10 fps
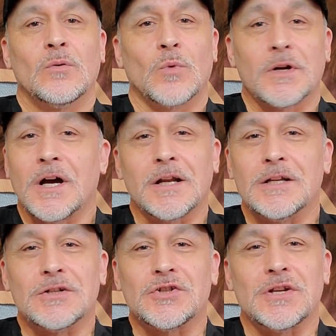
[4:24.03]
We're not
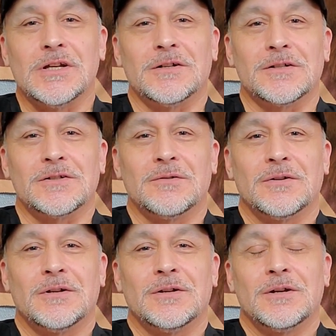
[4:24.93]
engineers.
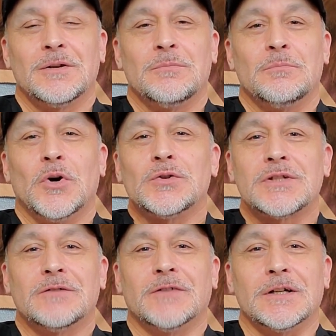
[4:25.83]

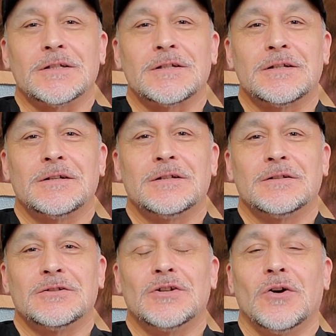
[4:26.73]
Most of us
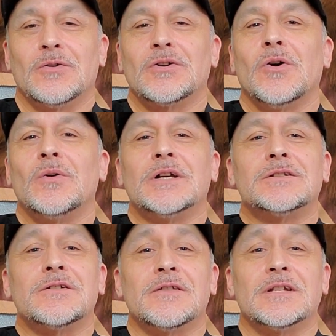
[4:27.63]
don't go
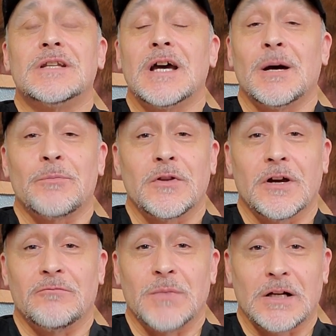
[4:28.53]
into the depth
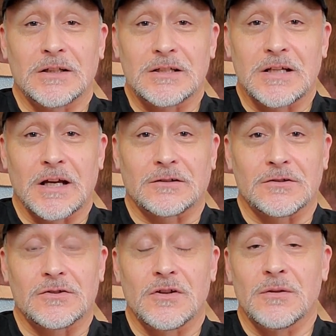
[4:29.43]
of metal
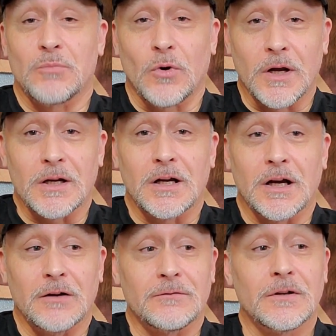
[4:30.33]
detectors to the point
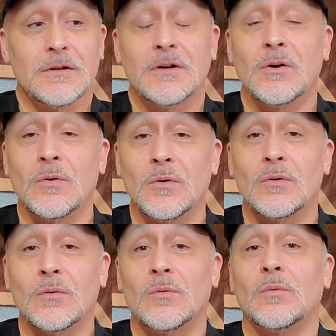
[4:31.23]
of
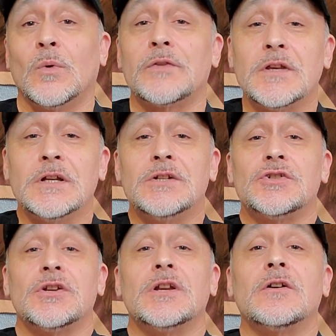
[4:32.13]
what the
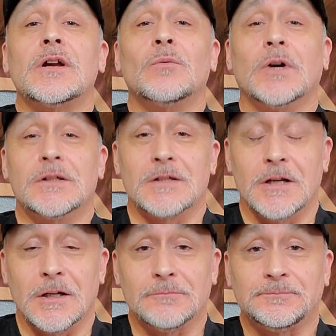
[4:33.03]
engineering was
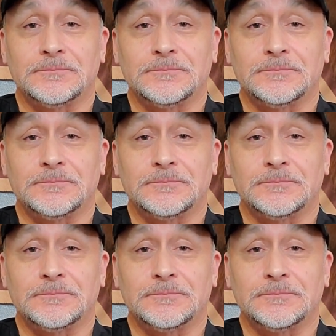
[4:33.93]
in it.